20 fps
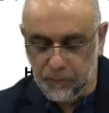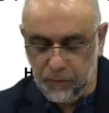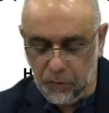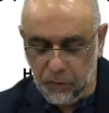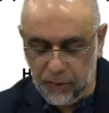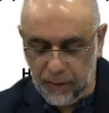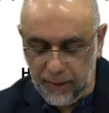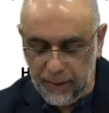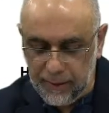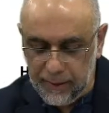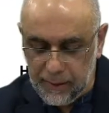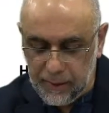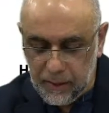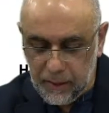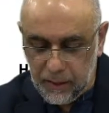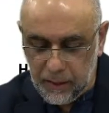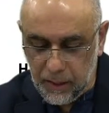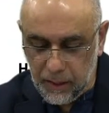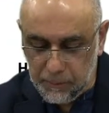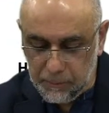Okay,
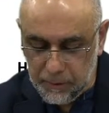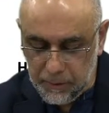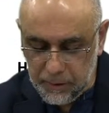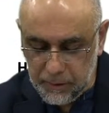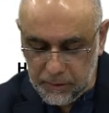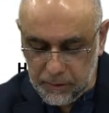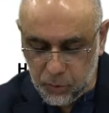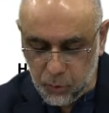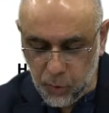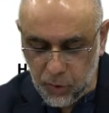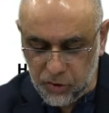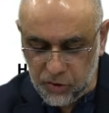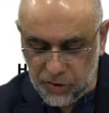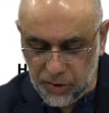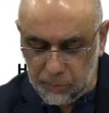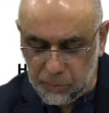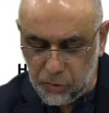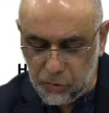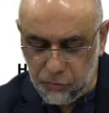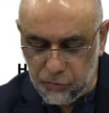it's a question,
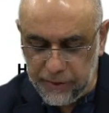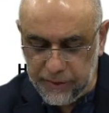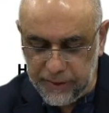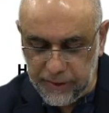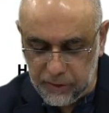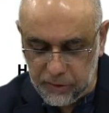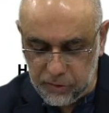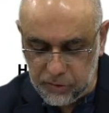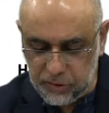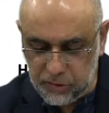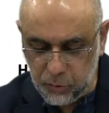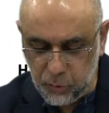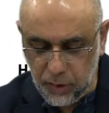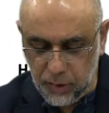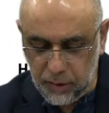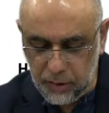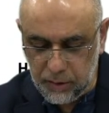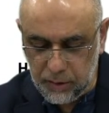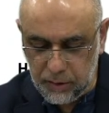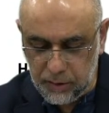I'm going to read it because it's quite
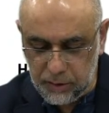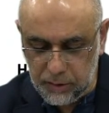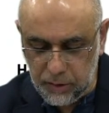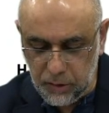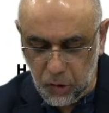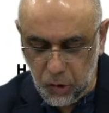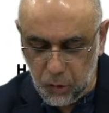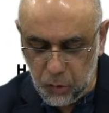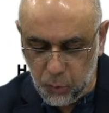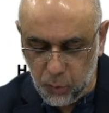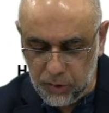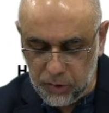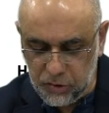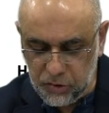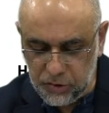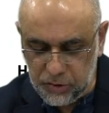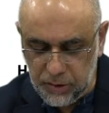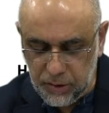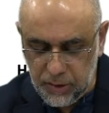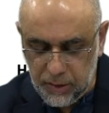a long
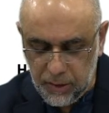question.